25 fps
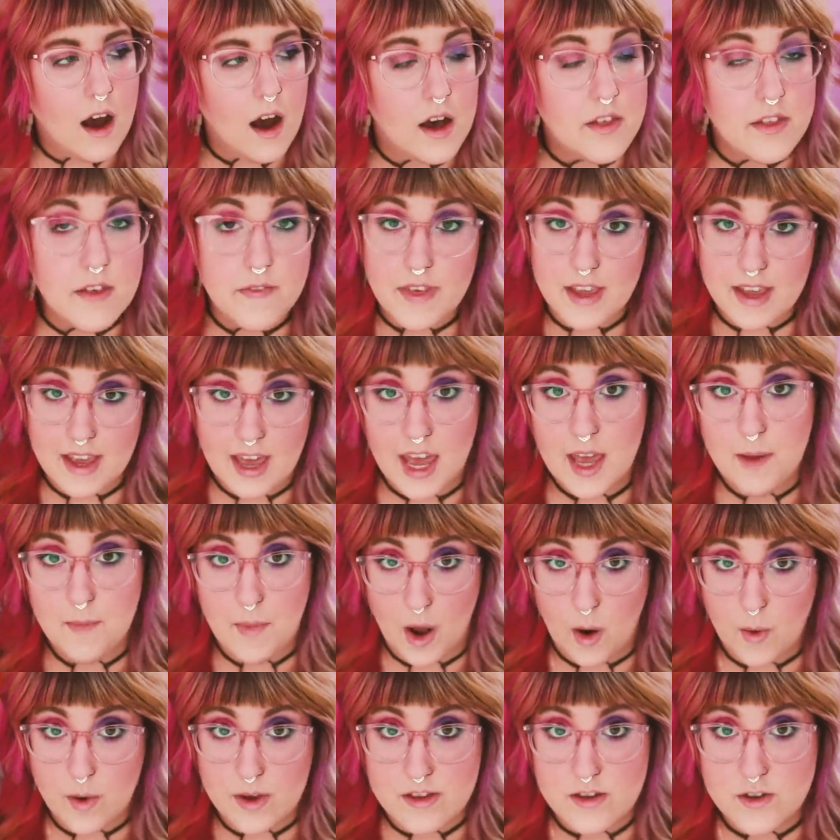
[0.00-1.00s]
uh, that they came
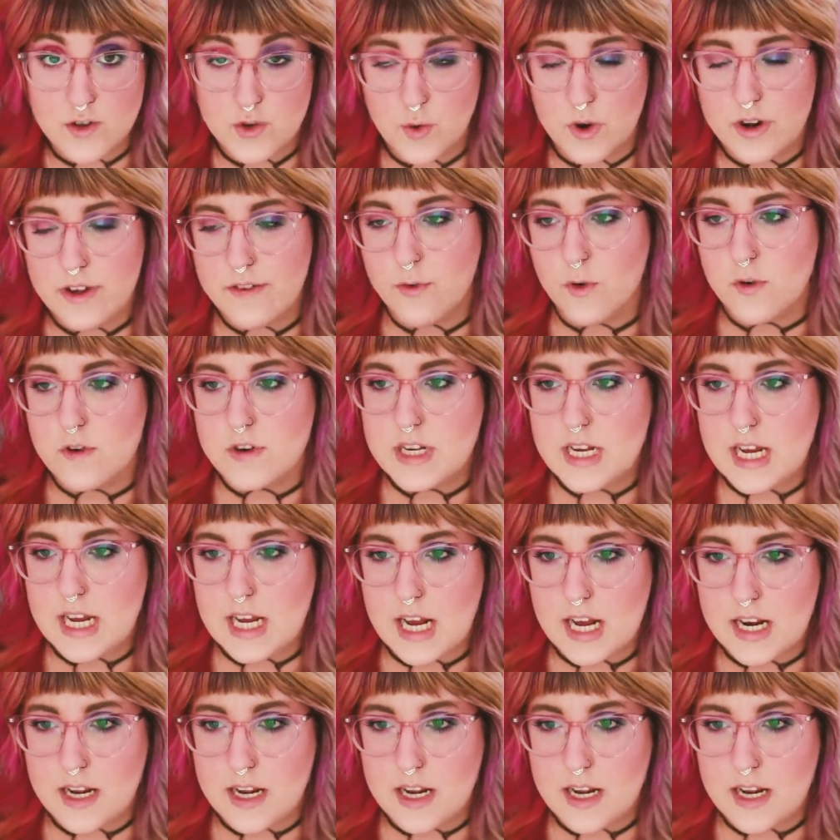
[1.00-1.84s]
out with in twenty fourteen.